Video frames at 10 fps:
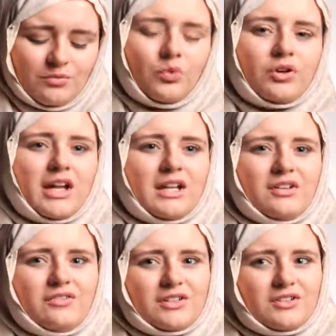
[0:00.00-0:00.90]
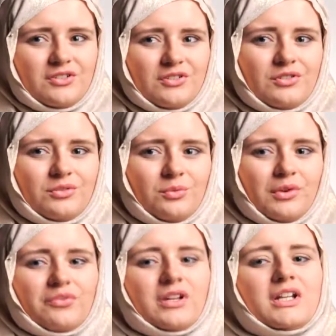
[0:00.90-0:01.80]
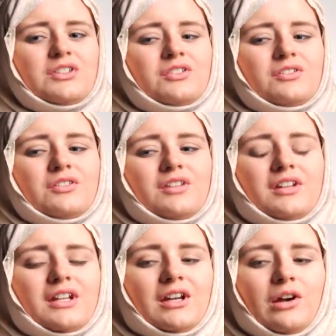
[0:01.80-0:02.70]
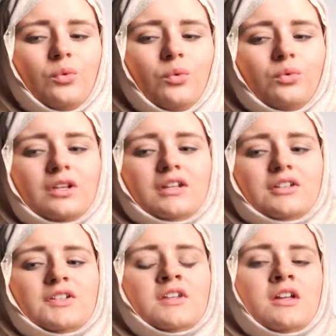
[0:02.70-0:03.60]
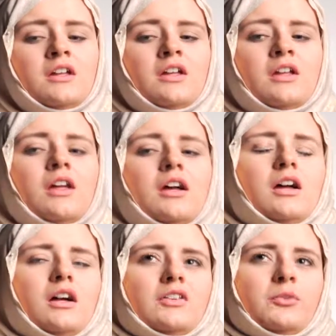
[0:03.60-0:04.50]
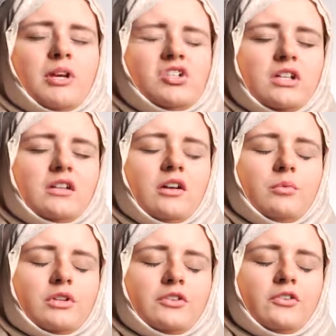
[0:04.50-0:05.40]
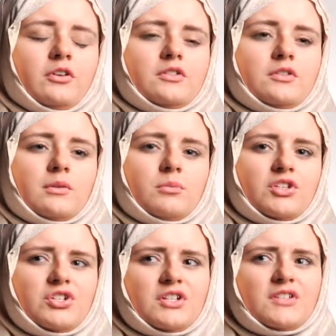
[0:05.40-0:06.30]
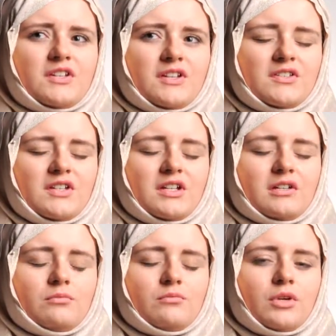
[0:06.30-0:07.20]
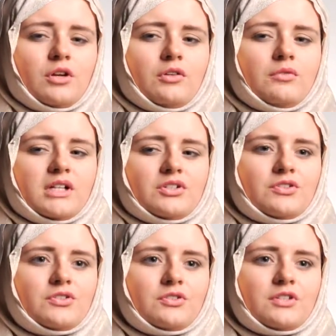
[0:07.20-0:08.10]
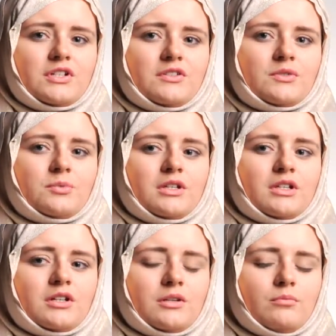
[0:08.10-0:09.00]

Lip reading: want anything to do with religion at all. And especially like when I started doing my GCSE in religious studies, we